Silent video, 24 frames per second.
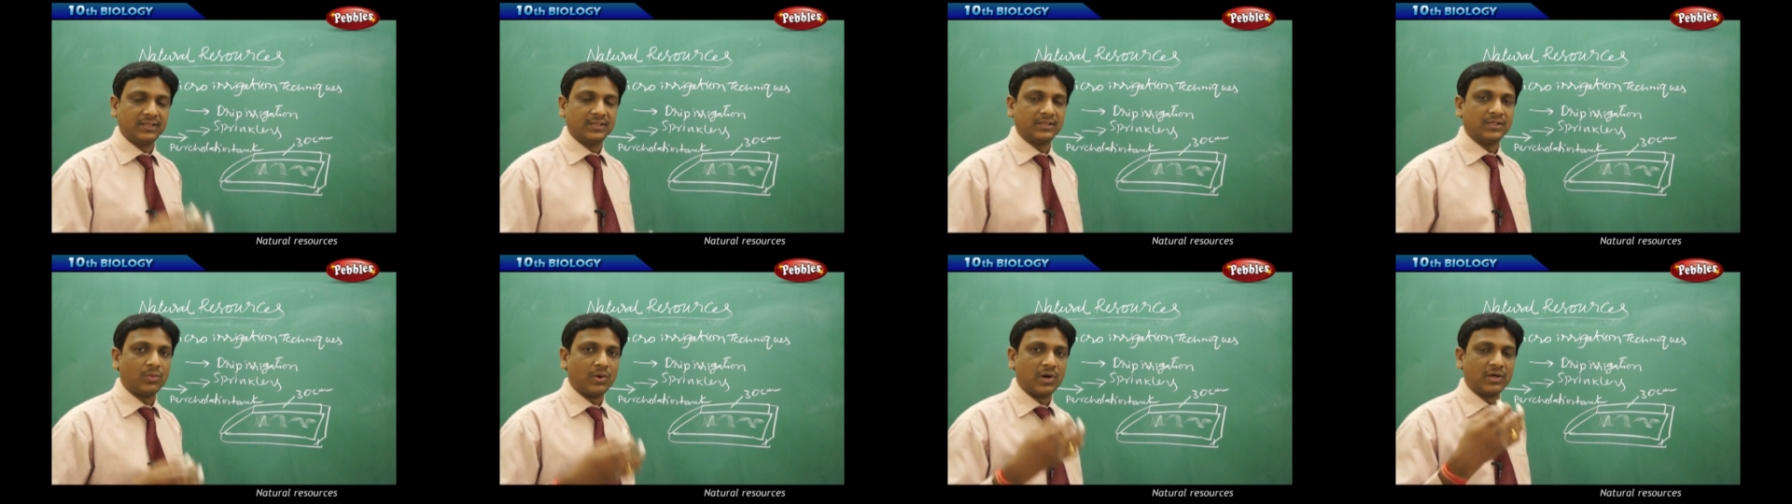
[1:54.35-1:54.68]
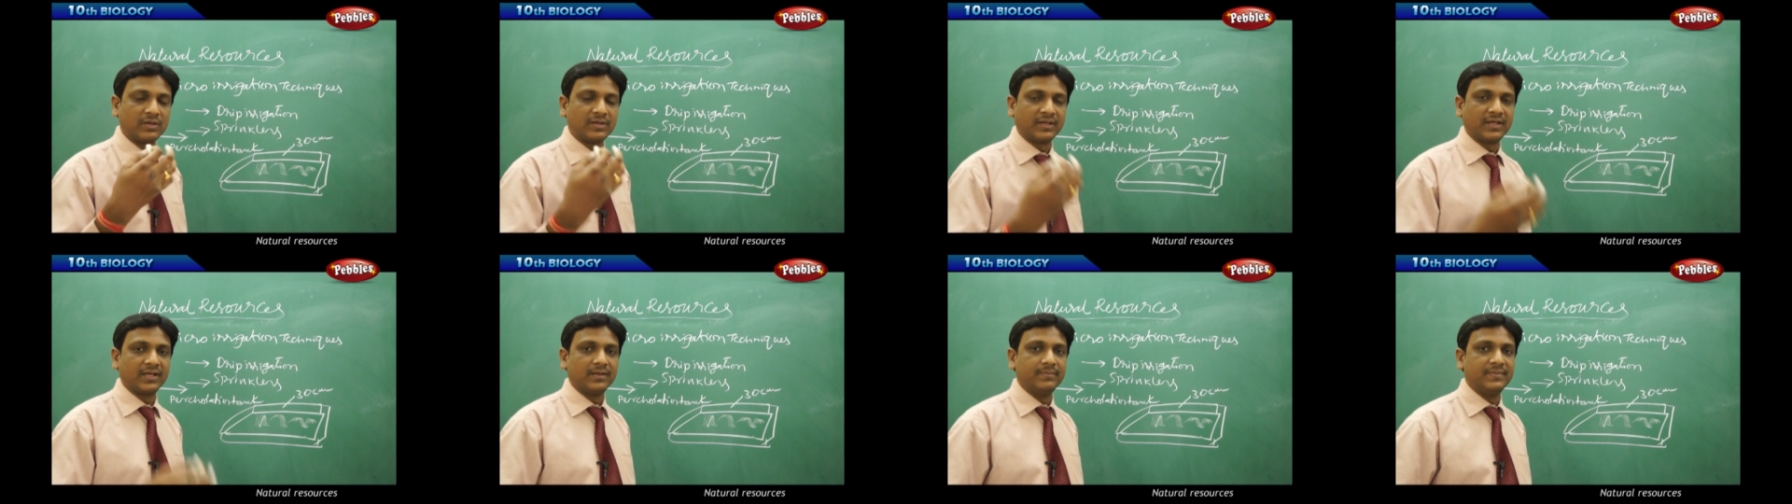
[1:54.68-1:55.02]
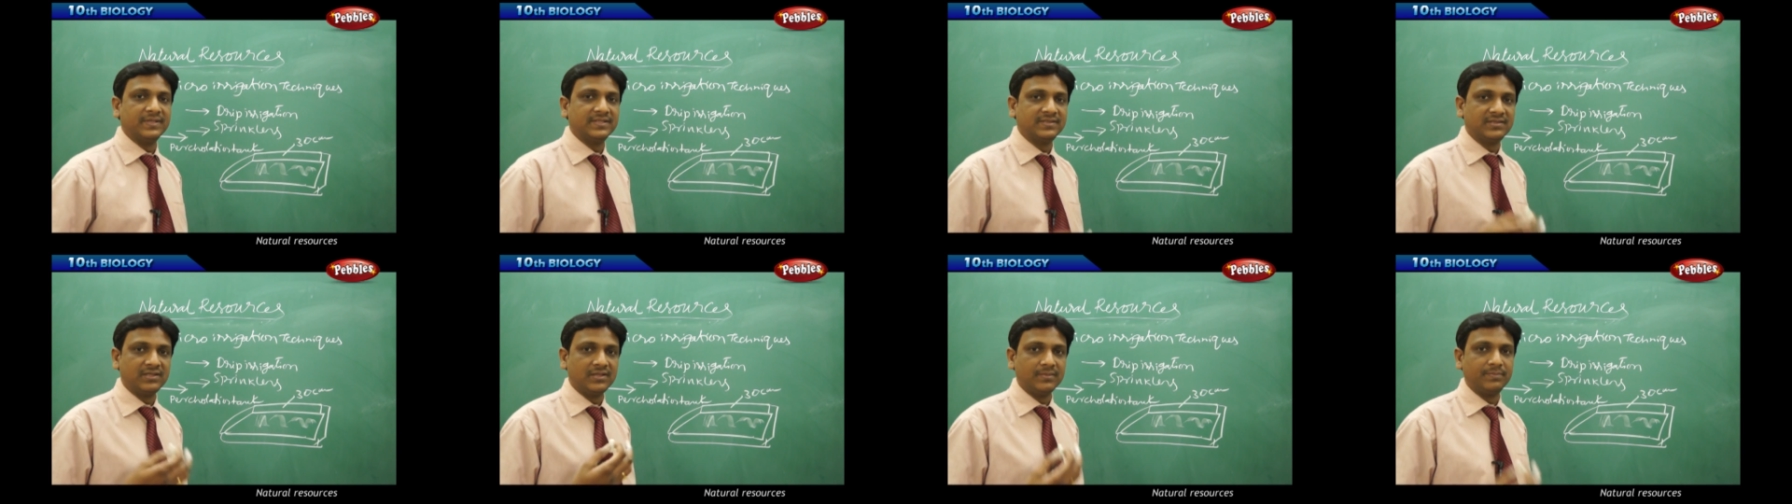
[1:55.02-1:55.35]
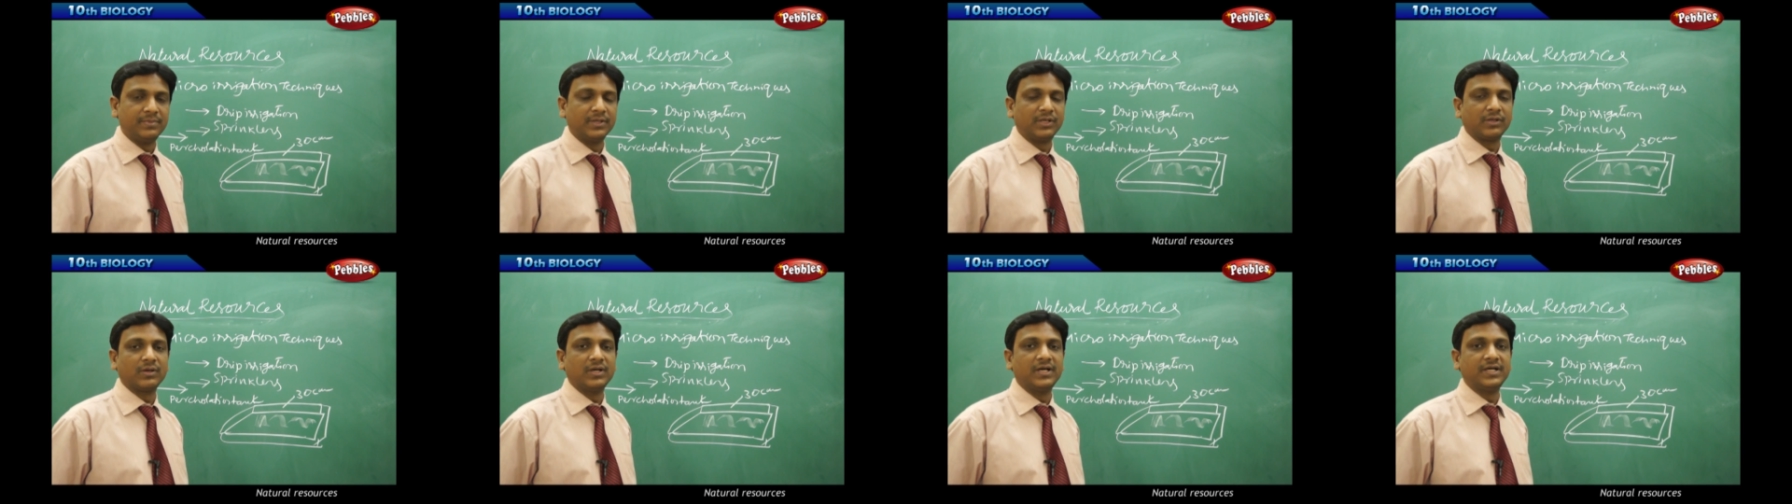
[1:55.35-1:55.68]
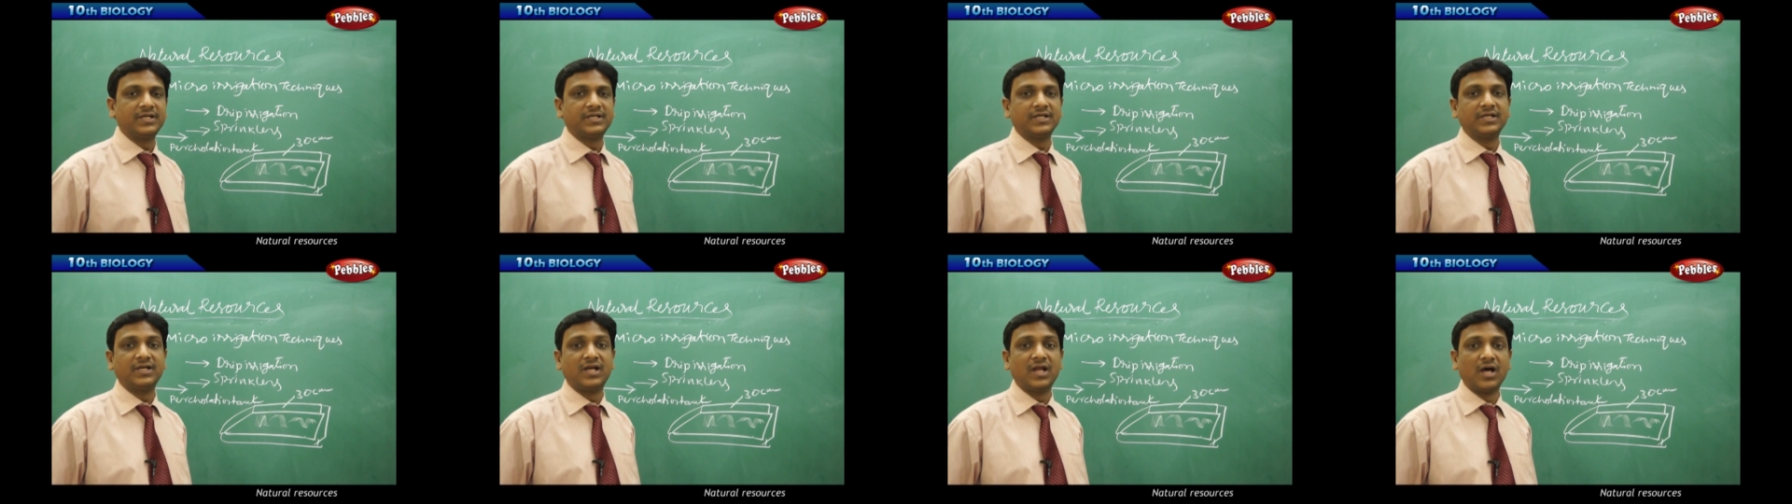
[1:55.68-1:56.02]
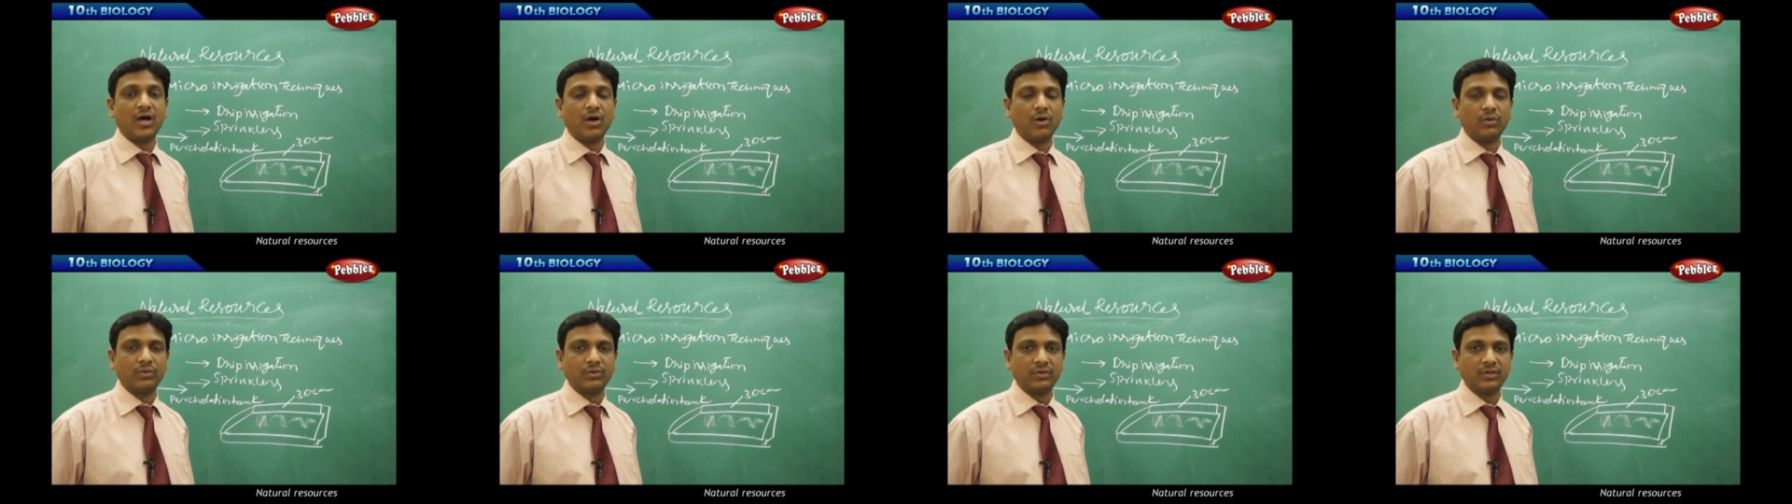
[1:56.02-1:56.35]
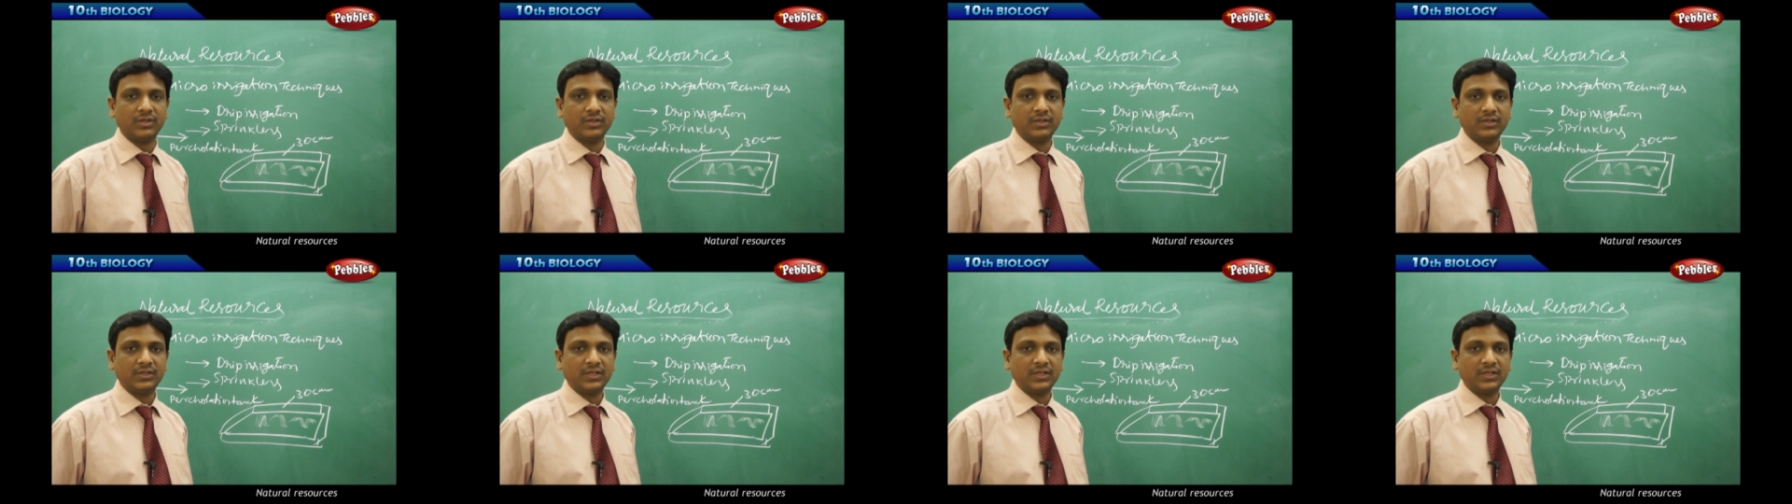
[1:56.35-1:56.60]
the water can be easily percolated down,